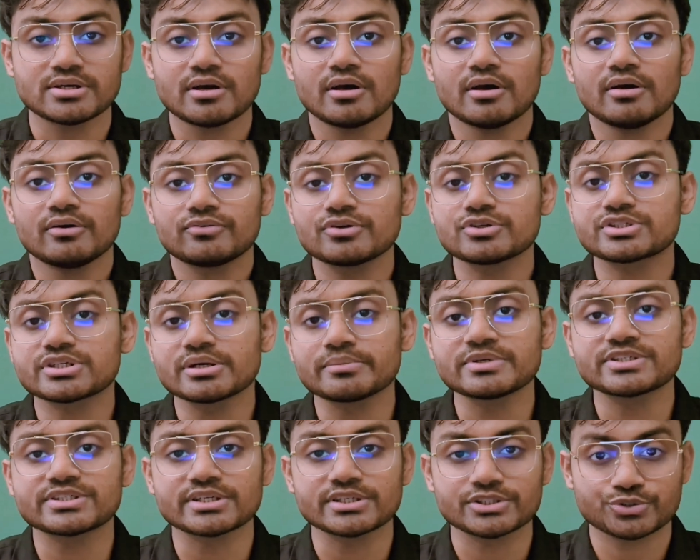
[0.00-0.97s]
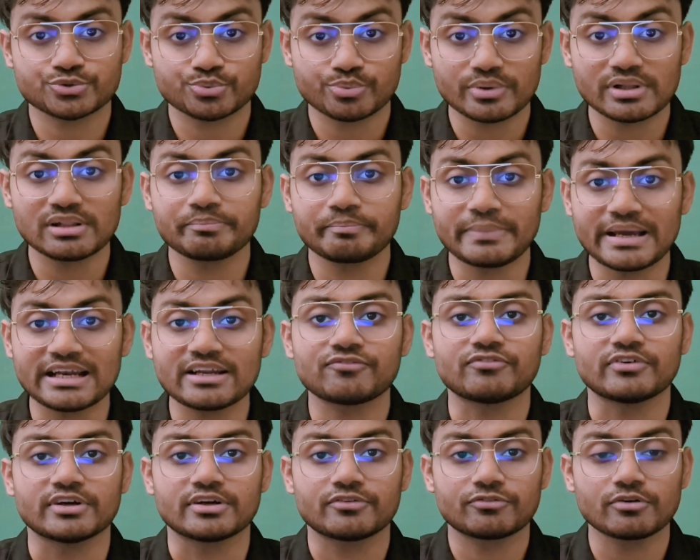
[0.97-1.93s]
Future missions will
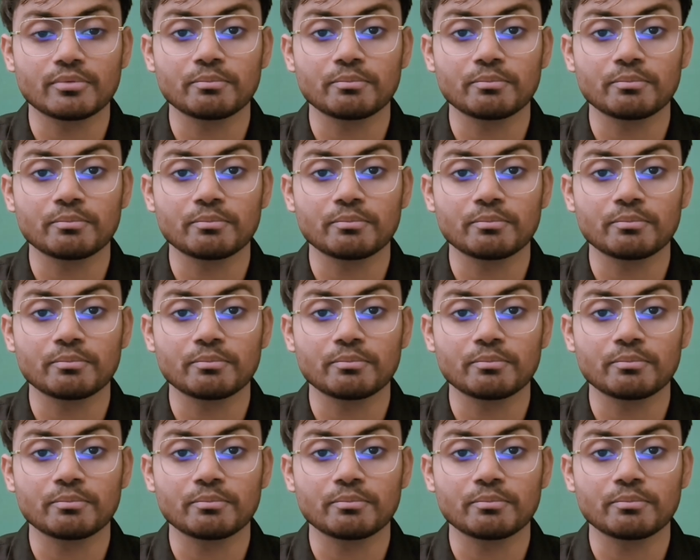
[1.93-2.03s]
benefit from